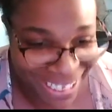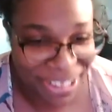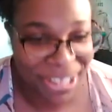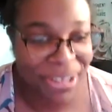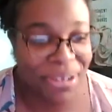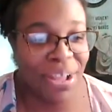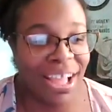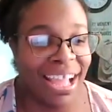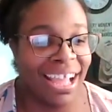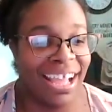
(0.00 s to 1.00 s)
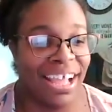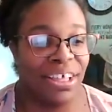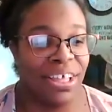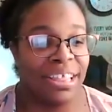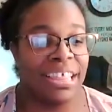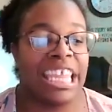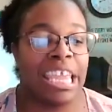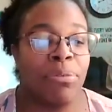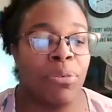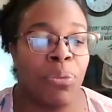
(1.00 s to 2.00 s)
the
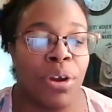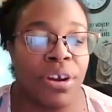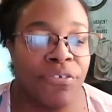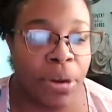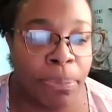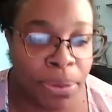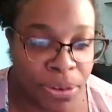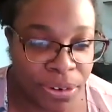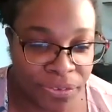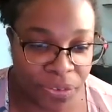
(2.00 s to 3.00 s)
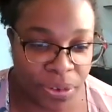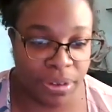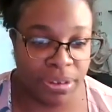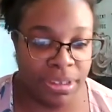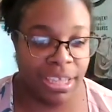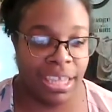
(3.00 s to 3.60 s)
Hebrew word for beautiful,